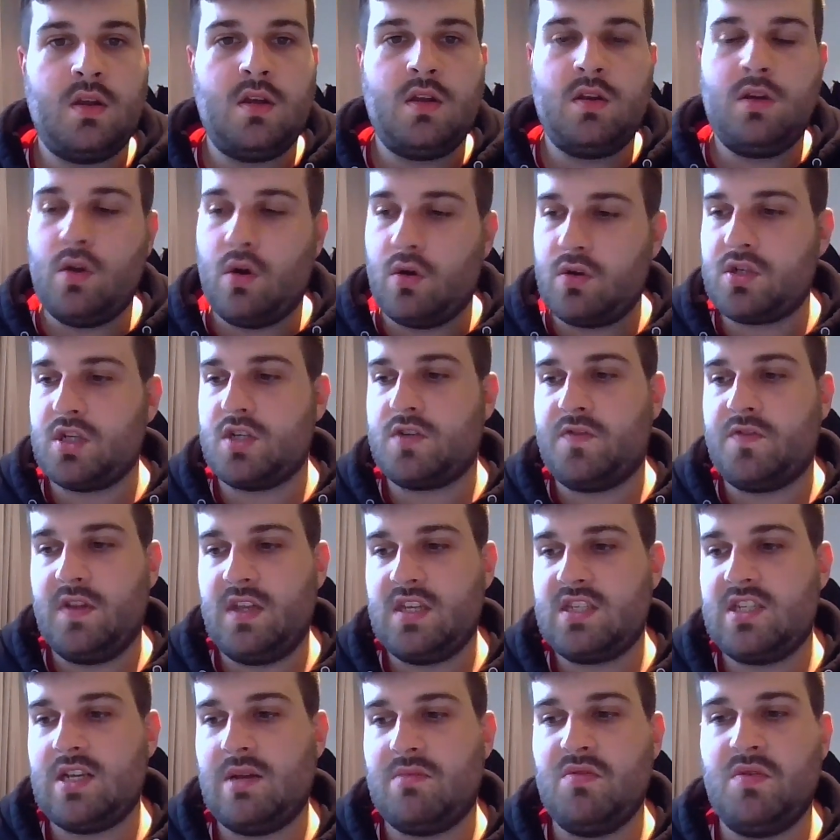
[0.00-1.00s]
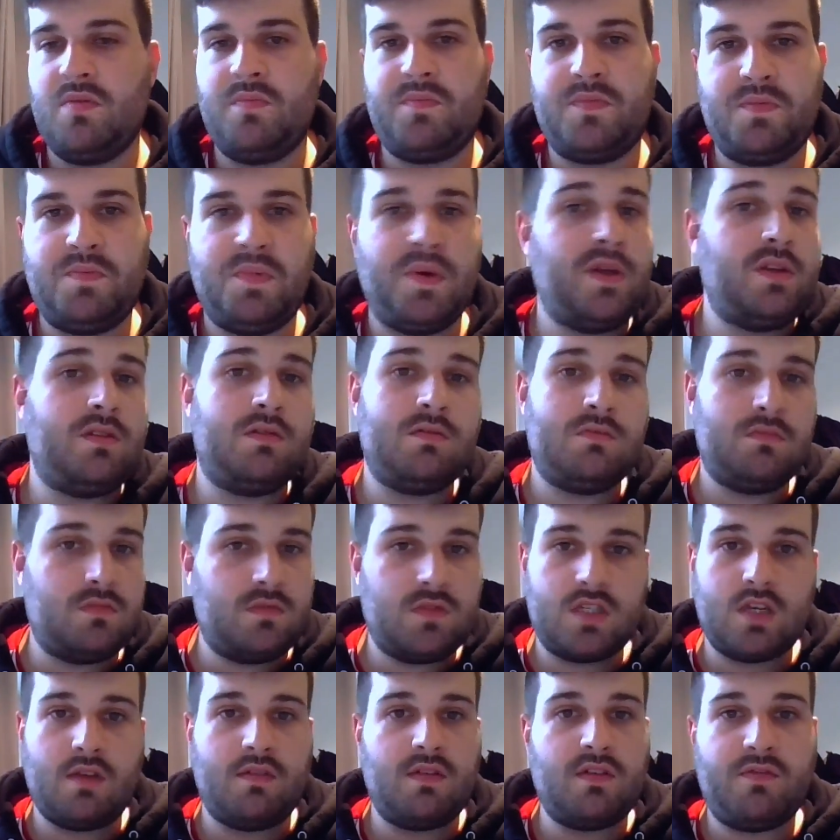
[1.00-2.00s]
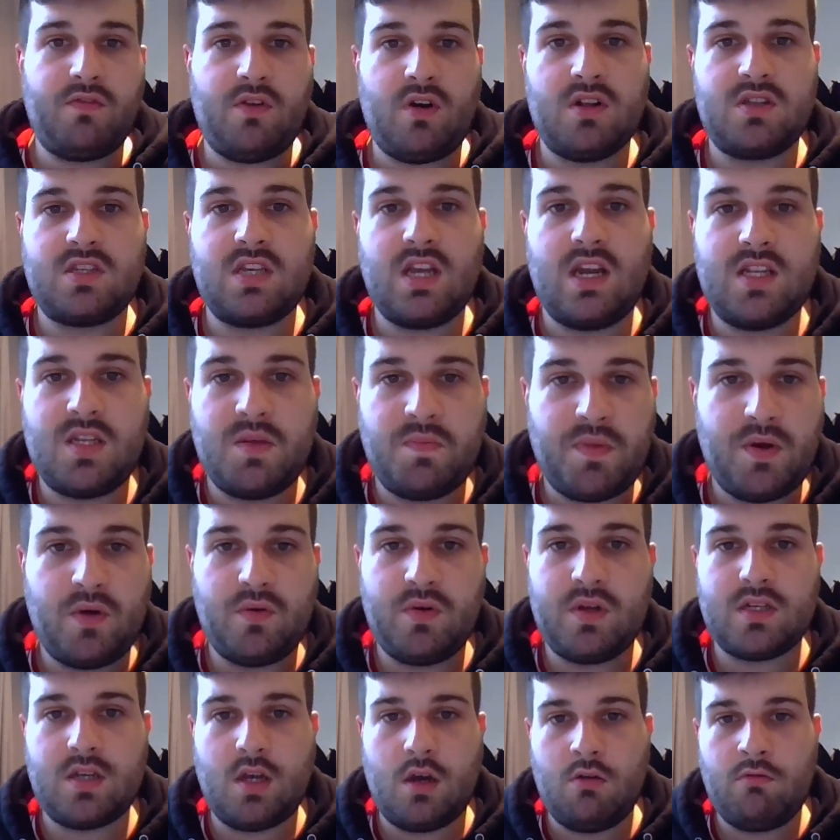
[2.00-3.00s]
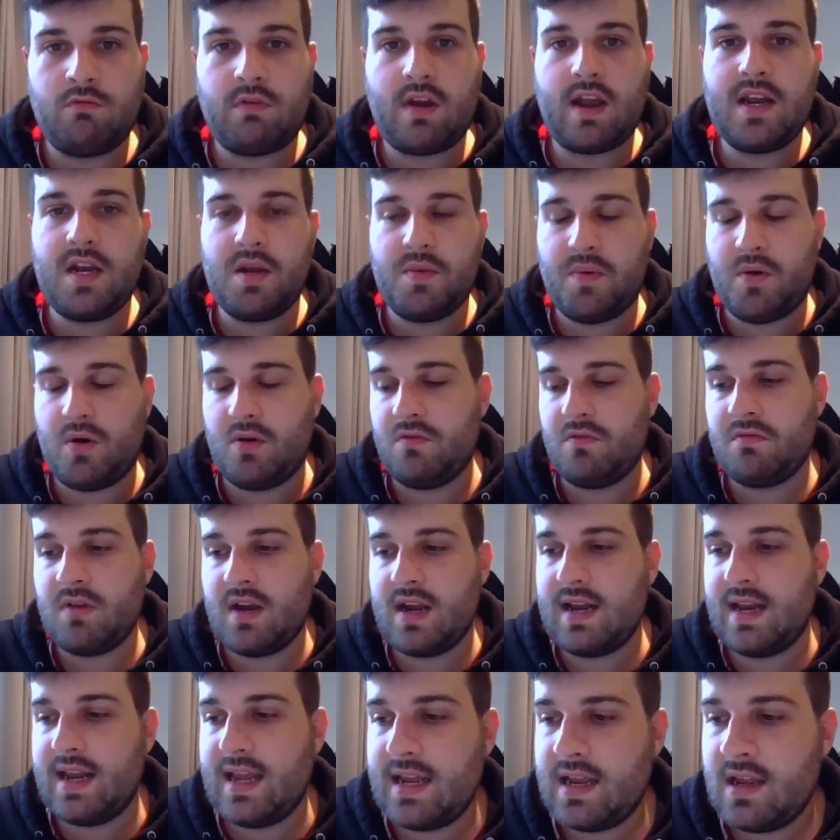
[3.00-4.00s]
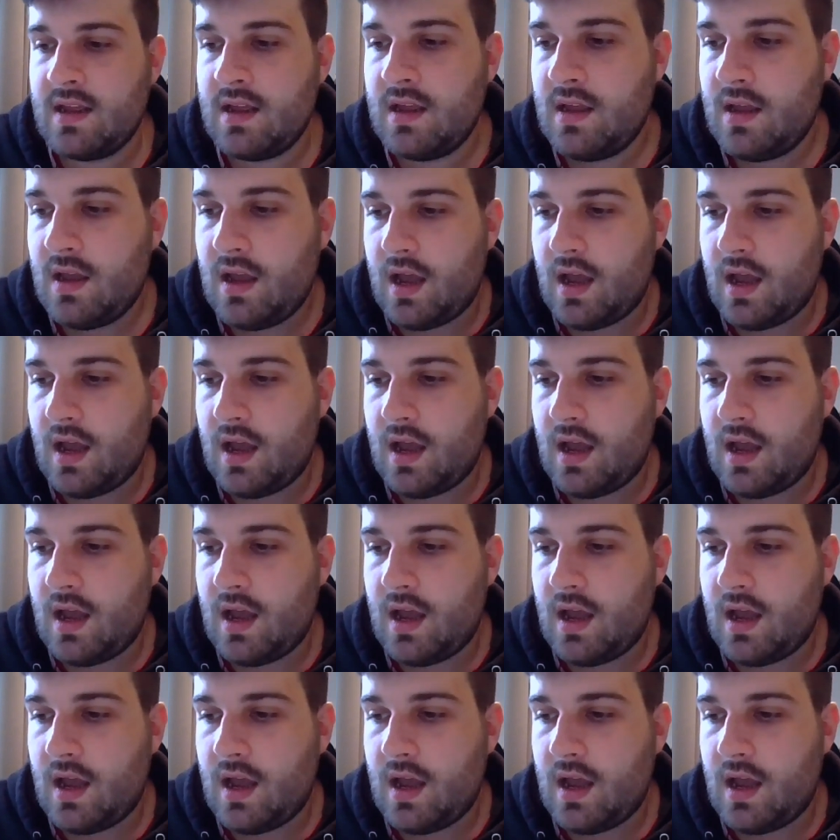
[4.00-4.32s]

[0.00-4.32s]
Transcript: not just for this summer, but something for Arteta to build his whole reign upon, really.